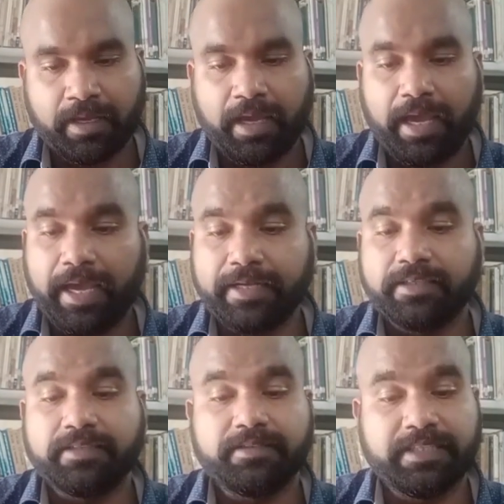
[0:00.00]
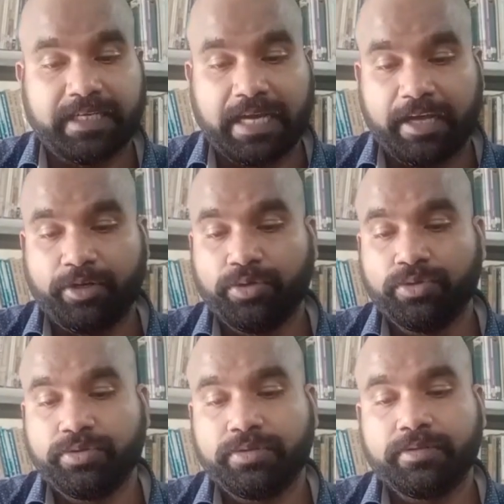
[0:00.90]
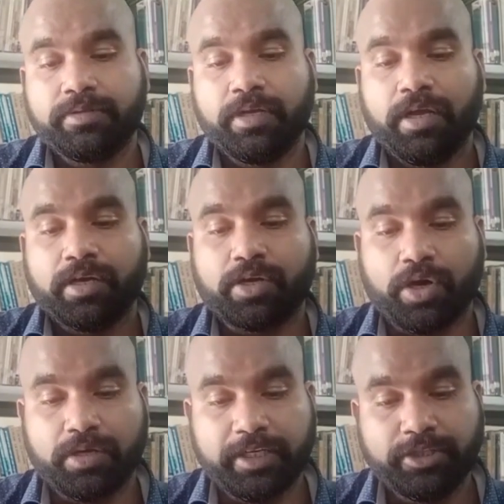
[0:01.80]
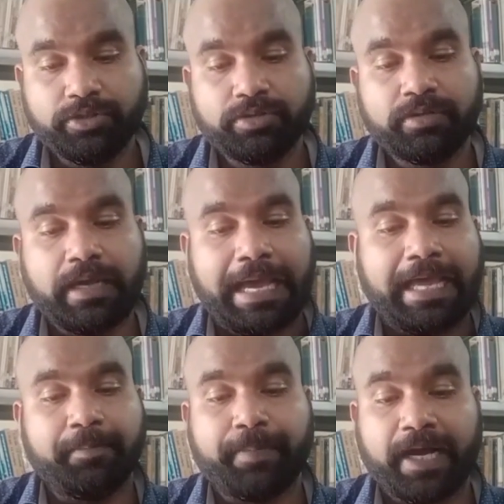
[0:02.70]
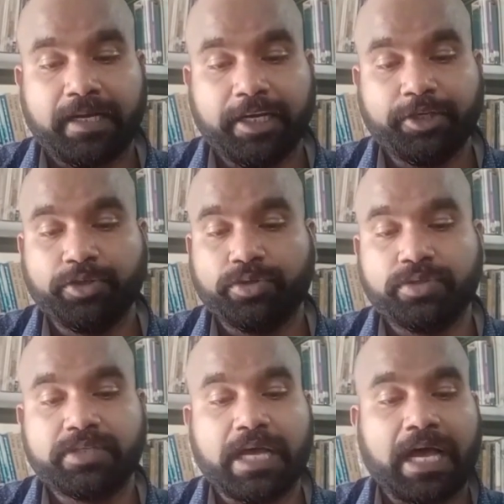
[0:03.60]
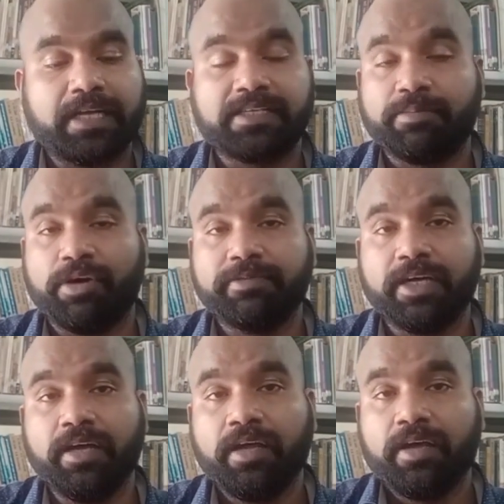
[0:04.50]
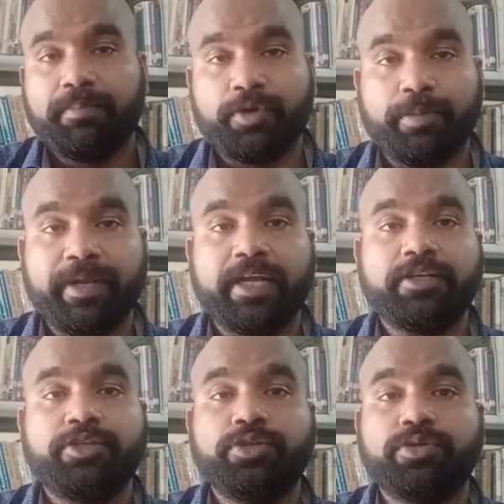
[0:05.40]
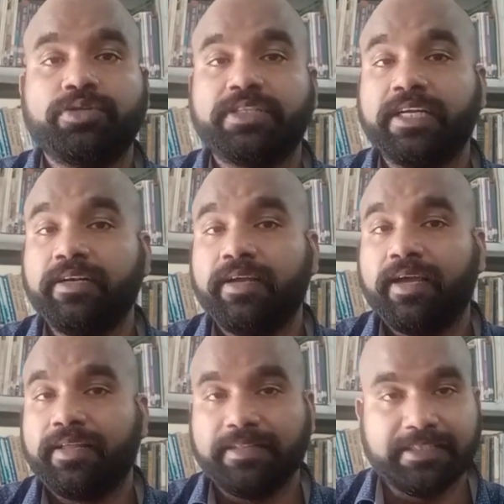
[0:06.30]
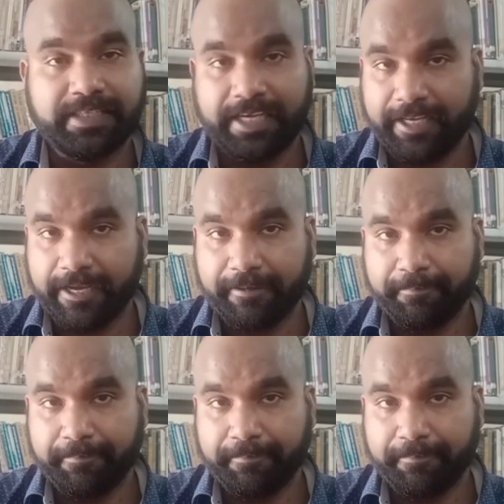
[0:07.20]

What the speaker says: And Dehradun, Corley Dune and Padley Dunes are some of the prominent dunes in this area.